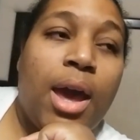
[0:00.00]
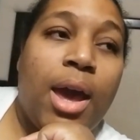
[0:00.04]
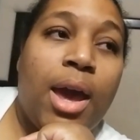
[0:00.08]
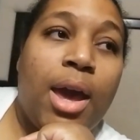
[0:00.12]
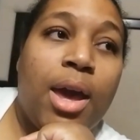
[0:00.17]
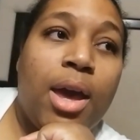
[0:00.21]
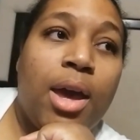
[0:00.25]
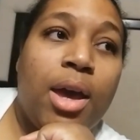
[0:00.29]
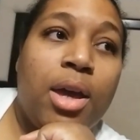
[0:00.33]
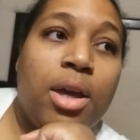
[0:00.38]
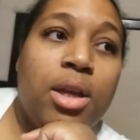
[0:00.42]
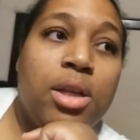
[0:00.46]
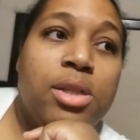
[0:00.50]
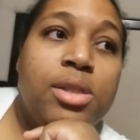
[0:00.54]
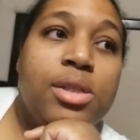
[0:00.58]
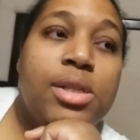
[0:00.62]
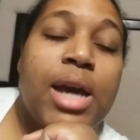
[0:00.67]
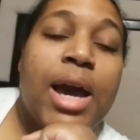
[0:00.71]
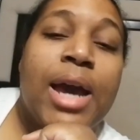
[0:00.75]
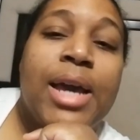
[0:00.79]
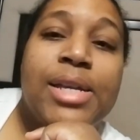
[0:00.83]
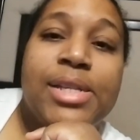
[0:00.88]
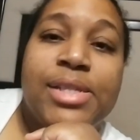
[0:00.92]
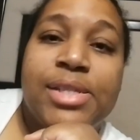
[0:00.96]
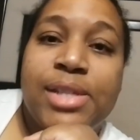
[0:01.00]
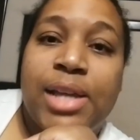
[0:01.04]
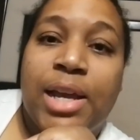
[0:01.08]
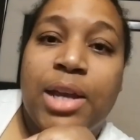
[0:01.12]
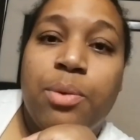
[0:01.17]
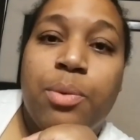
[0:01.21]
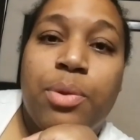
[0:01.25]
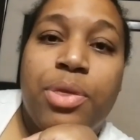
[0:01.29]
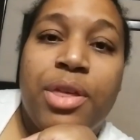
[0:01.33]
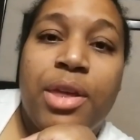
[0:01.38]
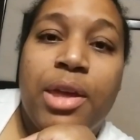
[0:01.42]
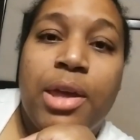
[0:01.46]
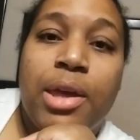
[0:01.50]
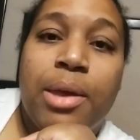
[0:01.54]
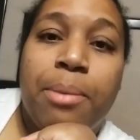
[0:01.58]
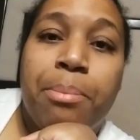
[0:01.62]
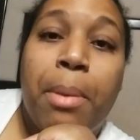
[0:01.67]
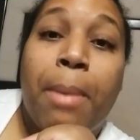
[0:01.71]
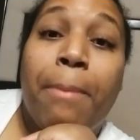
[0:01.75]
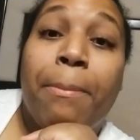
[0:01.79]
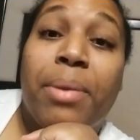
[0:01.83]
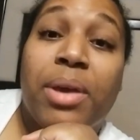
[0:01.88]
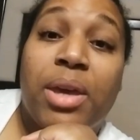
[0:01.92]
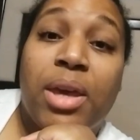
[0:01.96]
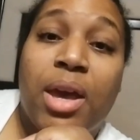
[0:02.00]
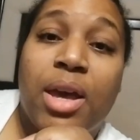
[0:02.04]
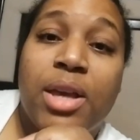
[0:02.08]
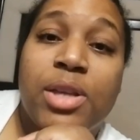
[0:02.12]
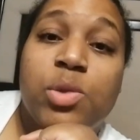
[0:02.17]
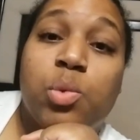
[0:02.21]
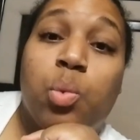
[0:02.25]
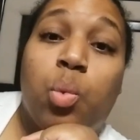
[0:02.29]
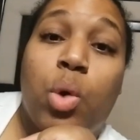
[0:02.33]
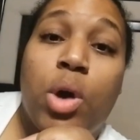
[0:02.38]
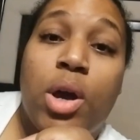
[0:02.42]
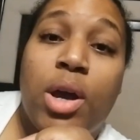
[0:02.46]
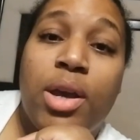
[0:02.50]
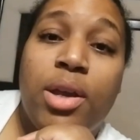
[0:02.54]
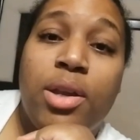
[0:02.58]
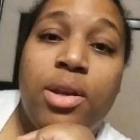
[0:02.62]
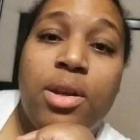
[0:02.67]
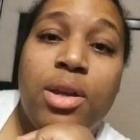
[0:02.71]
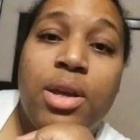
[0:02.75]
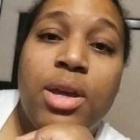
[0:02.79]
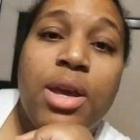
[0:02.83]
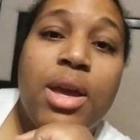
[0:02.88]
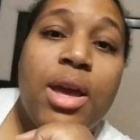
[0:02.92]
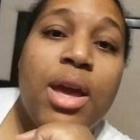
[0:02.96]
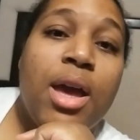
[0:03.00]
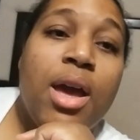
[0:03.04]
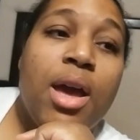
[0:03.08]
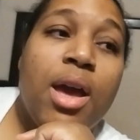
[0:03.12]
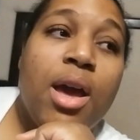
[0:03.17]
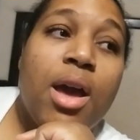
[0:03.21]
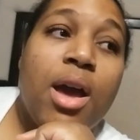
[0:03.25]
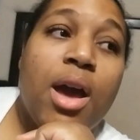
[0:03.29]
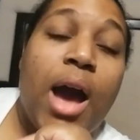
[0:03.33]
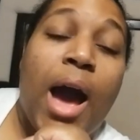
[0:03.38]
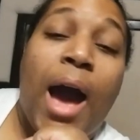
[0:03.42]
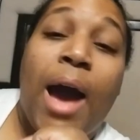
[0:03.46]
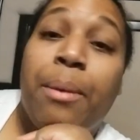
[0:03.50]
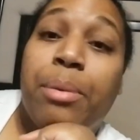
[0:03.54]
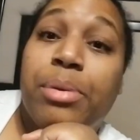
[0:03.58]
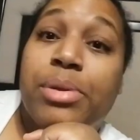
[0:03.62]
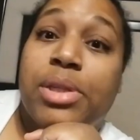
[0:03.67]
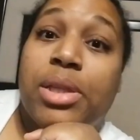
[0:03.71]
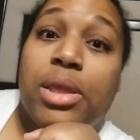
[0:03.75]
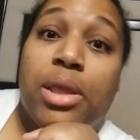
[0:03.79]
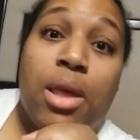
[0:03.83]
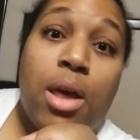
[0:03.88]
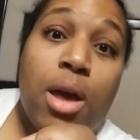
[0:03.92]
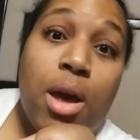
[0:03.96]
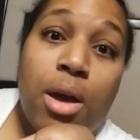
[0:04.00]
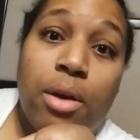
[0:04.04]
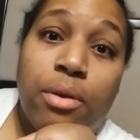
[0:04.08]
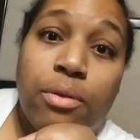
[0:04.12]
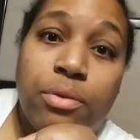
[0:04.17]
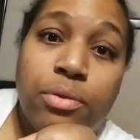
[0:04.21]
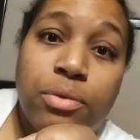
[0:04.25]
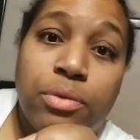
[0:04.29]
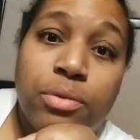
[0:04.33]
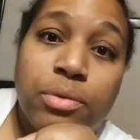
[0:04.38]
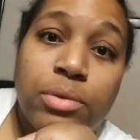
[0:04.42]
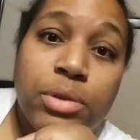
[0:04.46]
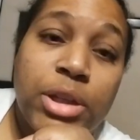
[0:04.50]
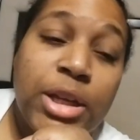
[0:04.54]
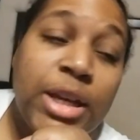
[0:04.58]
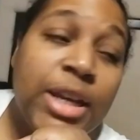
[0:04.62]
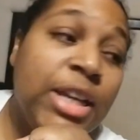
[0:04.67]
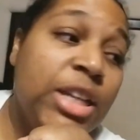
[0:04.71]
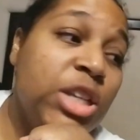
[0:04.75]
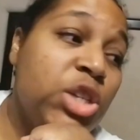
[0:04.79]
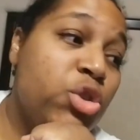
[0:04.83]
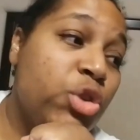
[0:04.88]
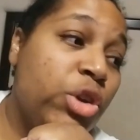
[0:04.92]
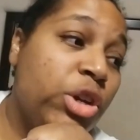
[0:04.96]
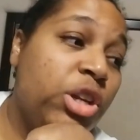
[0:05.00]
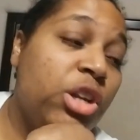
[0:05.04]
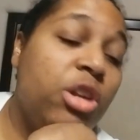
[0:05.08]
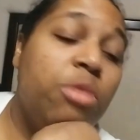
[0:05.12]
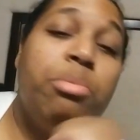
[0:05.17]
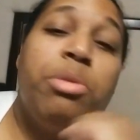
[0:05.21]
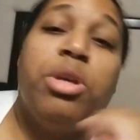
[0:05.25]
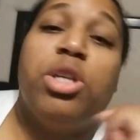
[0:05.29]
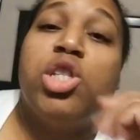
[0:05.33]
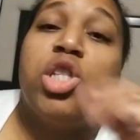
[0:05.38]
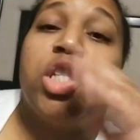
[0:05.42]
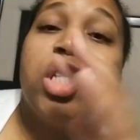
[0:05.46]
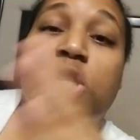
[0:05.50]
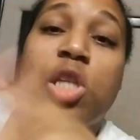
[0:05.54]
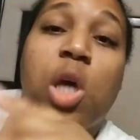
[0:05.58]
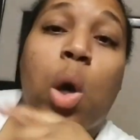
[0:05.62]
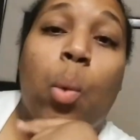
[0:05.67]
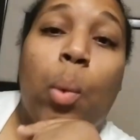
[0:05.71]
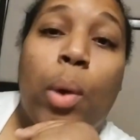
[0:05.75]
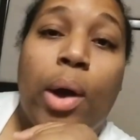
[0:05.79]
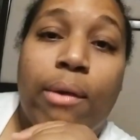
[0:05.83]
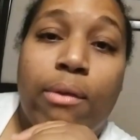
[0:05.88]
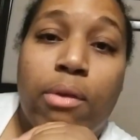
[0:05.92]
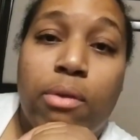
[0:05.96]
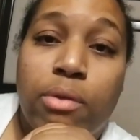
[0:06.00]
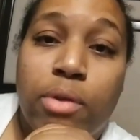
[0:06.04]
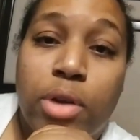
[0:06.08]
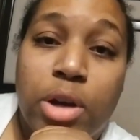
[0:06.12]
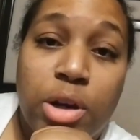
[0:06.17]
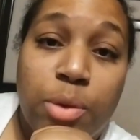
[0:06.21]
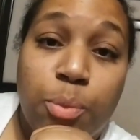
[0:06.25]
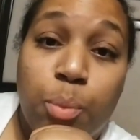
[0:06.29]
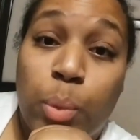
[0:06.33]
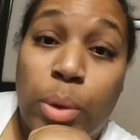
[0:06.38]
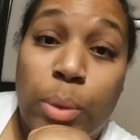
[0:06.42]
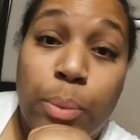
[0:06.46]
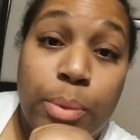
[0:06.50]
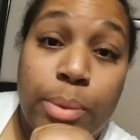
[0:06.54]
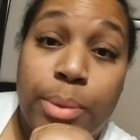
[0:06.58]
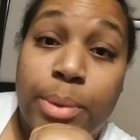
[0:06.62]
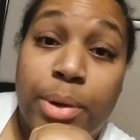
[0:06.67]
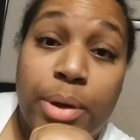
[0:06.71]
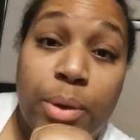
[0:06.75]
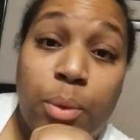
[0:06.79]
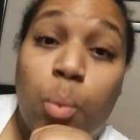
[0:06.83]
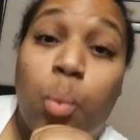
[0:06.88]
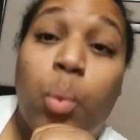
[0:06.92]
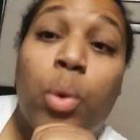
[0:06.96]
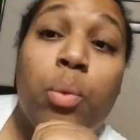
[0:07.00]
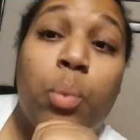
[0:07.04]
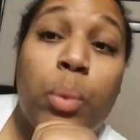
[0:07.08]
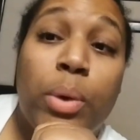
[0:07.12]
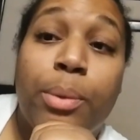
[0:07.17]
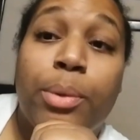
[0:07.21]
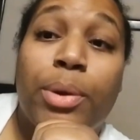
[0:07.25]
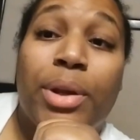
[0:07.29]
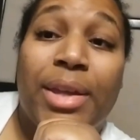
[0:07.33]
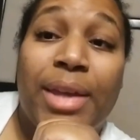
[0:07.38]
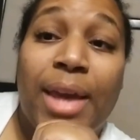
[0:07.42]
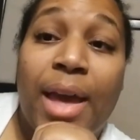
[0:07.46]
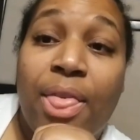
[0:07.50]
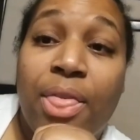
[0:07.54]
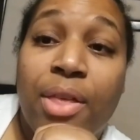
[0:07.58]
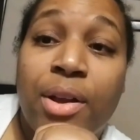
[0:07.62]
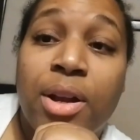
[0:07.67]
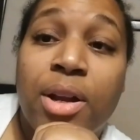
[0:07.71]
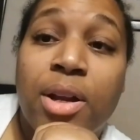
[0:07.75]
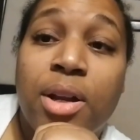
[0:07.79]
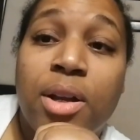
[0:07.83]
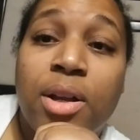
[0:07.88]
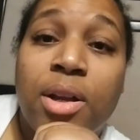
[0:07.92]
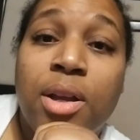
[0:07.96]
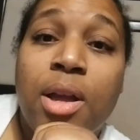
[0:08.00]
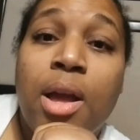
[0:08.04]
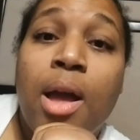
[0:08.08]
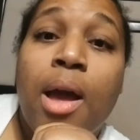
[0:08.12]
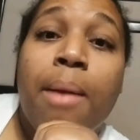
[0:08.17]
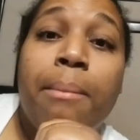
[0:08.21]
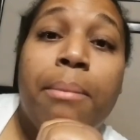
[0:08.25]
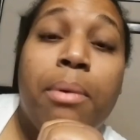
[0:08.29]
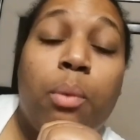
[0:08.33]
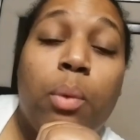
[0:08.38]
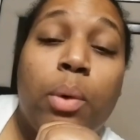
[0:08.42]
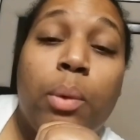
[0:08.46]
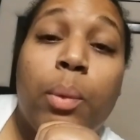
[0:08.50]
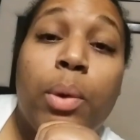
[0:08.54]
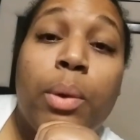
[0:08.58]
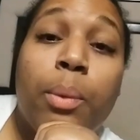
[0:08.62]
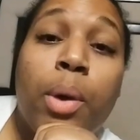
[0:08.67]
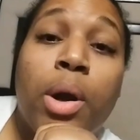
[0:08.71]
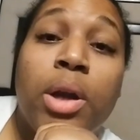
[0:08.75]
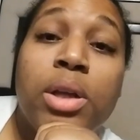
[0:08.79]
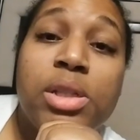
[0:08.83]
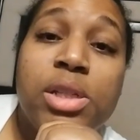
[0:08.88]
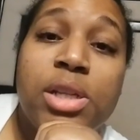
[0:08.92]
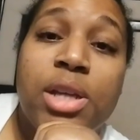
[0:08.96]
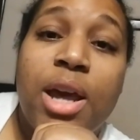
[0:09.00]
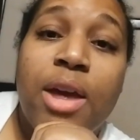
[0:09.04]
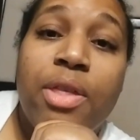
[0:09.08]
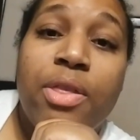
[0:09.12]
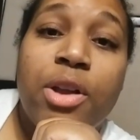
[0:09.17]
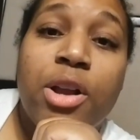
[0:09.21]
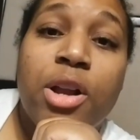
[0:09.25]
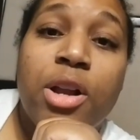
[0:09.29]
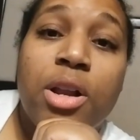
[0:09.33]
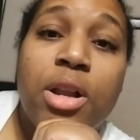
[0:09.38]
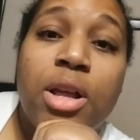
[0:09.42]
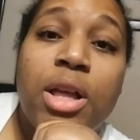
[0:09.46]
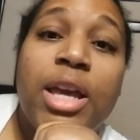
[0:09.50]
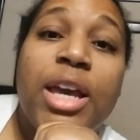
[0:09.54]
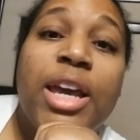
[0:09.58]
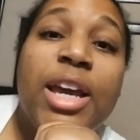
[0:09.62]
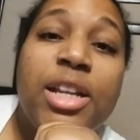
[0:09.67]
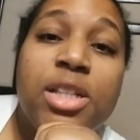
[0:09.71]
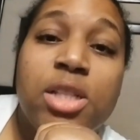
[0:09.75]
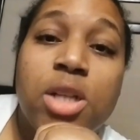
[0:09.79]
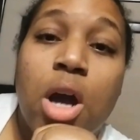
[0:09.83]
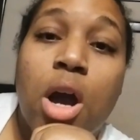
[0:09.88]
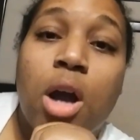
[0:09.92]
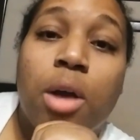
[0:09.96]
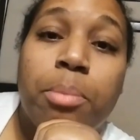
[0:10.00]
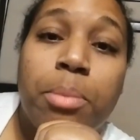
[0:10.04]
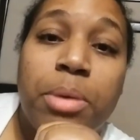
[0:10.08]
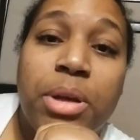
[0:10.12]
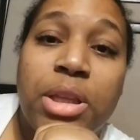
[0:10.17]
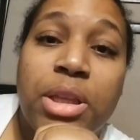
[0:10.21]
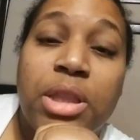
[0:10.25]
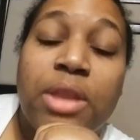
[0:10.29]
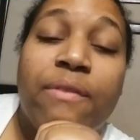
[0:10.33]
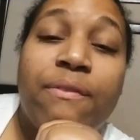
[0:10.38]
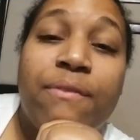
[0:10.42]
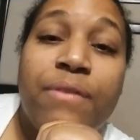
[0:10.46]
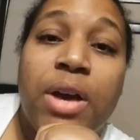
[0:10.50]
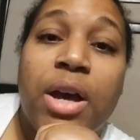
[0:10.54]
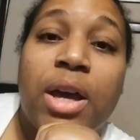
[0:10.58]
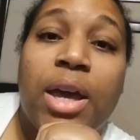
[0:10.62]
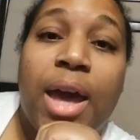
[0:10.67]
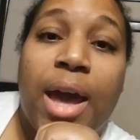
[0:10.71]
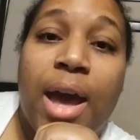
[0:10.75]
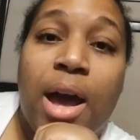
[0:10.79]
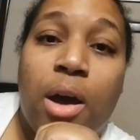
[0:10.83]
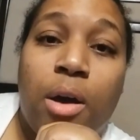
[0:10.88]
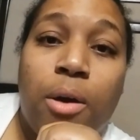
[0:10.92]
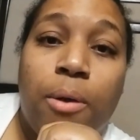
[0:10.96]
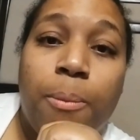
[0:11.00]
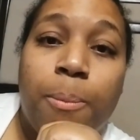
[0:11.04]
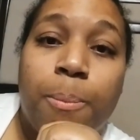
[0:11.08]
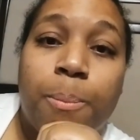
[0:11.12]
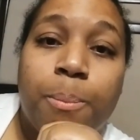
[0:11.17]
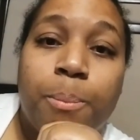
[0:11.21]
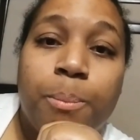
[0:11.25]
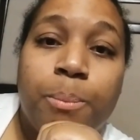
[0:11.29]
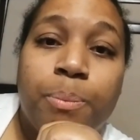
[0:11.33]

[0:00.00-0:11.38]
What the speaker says: And I stayed with him because, one, I was in love. He treated me so well when we were together. But when we weren't together, he dogged me the fuck out.